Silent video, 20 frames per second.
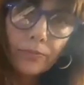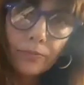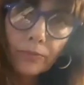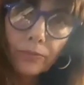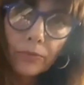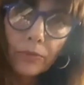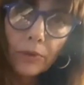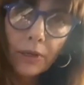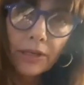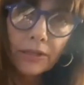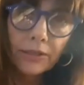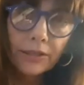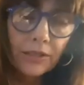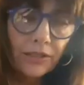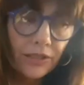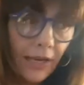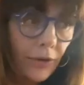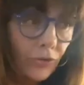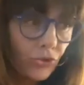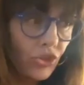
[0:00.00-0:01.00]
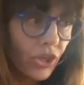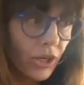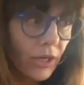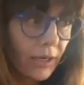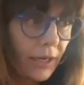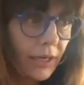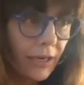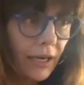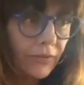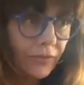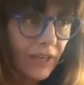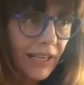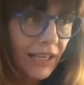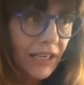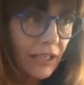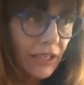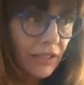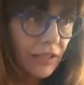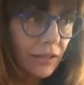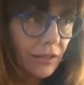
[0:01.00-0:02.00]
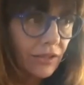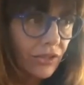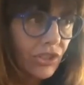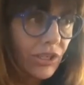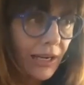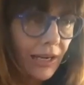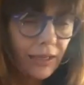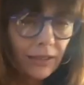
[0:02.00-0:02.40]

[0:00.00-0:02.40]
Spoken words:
as the sound check. I have lighting check.